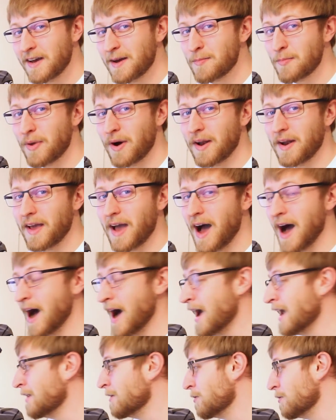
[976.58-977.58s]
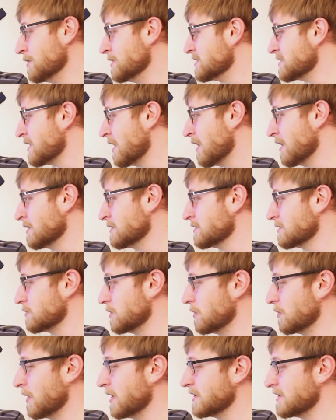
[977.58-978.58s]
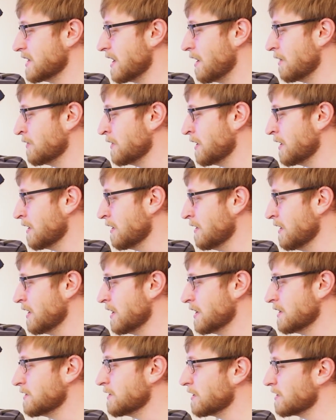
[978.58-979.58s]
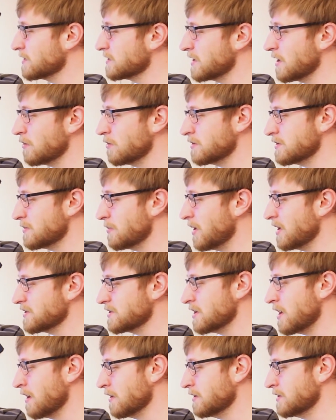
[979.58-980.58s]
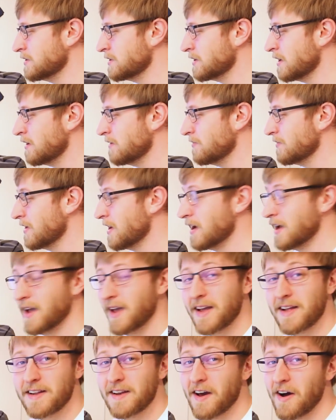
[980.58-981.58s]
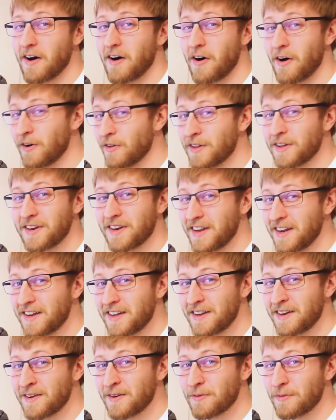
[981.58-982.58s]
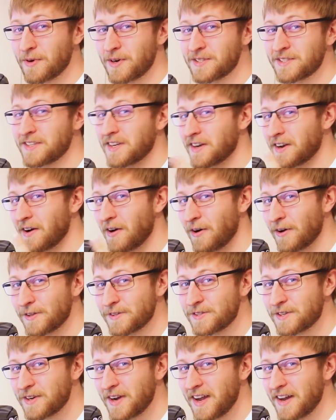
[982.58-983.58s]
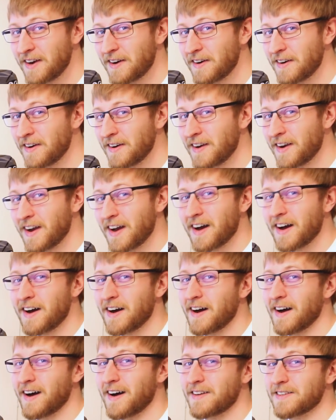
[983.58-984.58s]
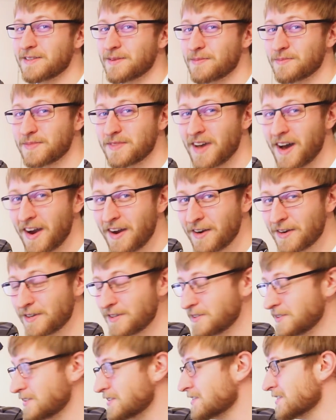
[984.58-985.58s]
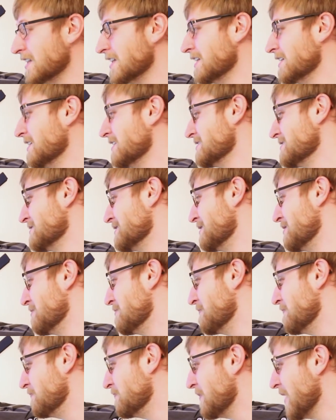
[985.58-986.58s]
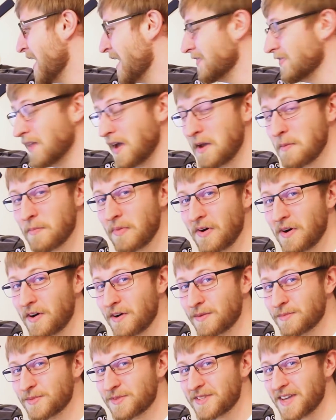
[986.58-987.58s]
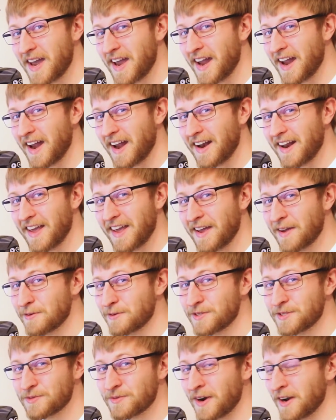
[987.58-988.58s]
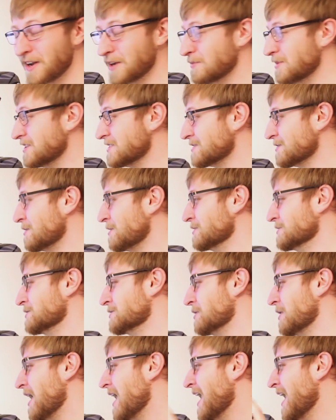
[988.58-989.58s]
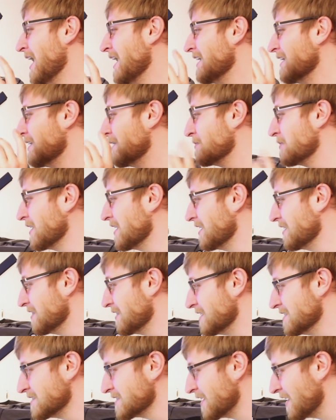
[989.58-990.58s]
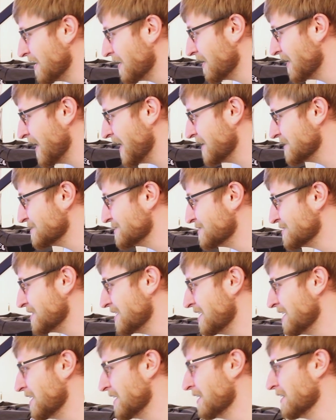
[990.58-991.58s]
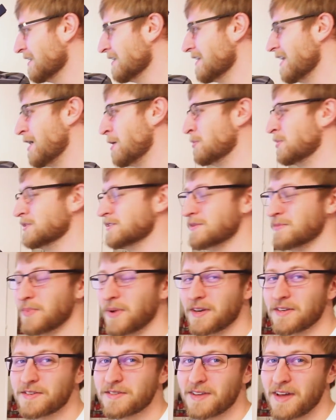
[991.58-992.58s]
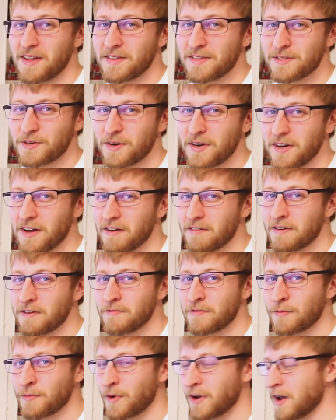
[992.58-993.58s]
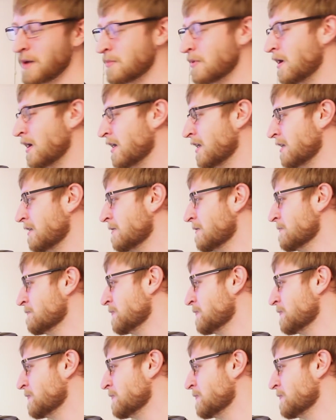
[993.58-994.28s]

but I know these cars, so we went down there. Turns out it was a bunch of other stuff, and all it needed was an alternator, some tires, some headlight bulbs, and it was ready to be sold. So I ended up getting this car, as you see here. I'll put some pictures on the screen of it from when I bought it